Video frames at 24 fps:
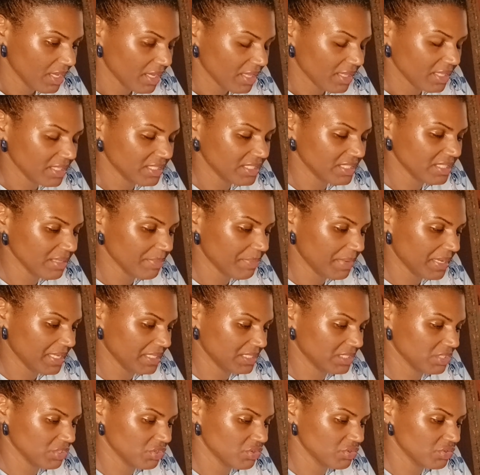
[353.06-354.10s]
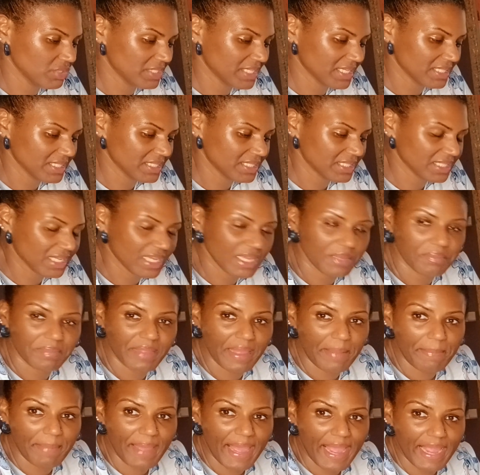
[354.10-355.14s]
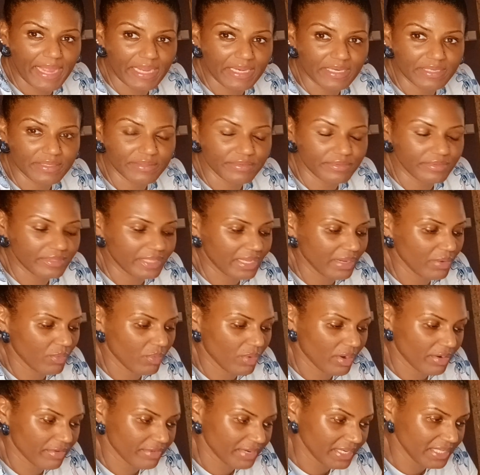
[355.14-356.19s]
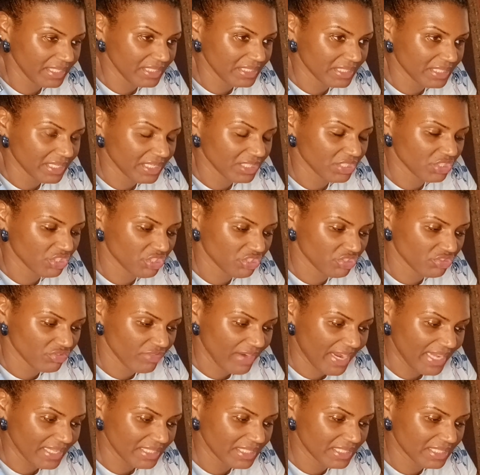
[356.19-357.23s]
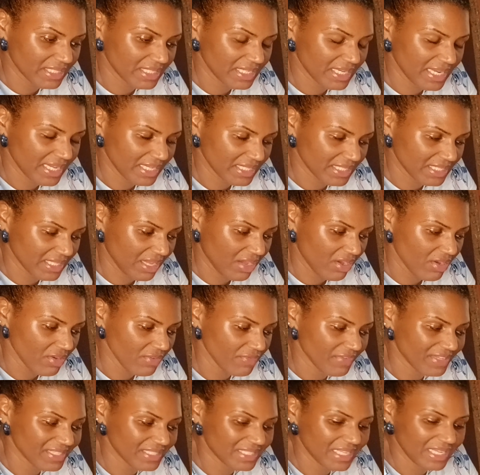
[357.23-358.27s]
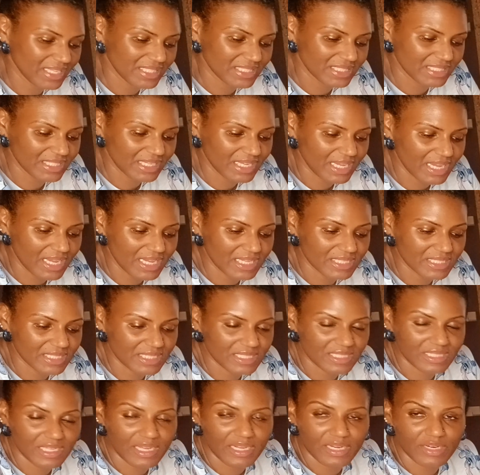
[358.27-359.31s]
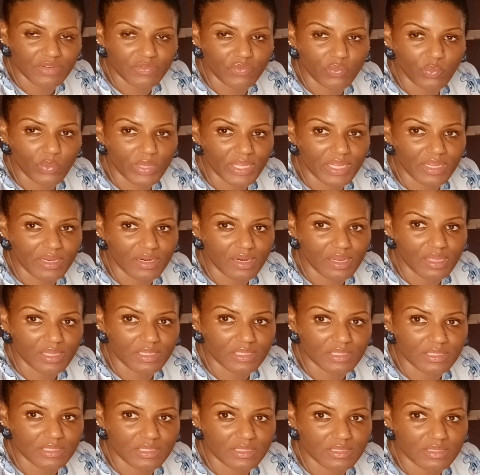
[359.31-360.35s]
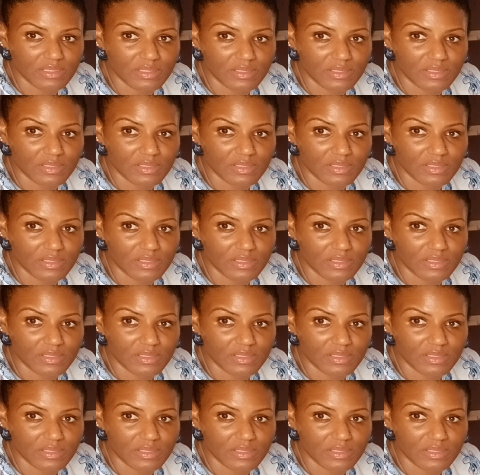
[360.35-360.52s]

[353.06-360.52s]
This is a person who tends to keep their pain, their worries, their stress to themselves as they see it as a sign of weakness